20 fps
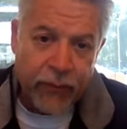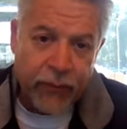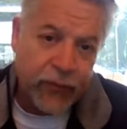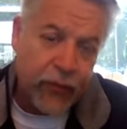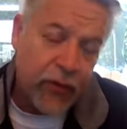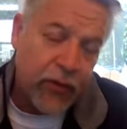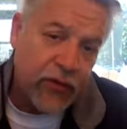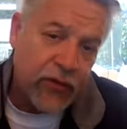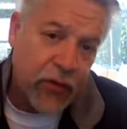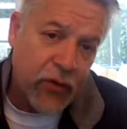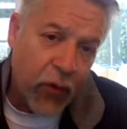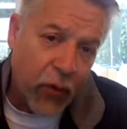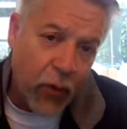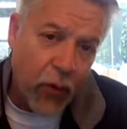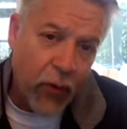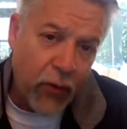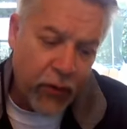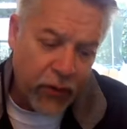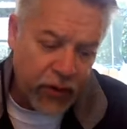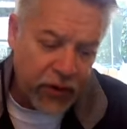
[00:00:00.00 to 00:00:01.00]
So this
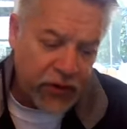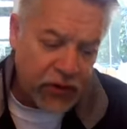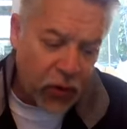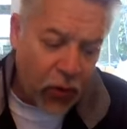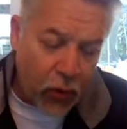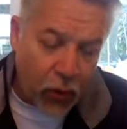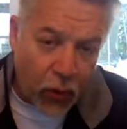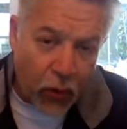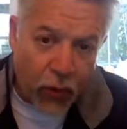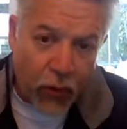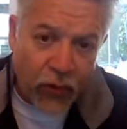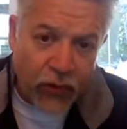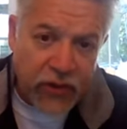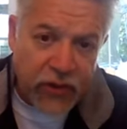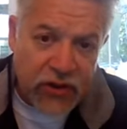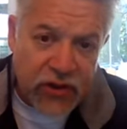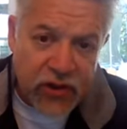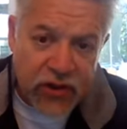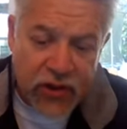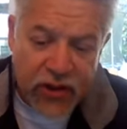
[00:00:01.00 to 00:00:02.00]
whole this whole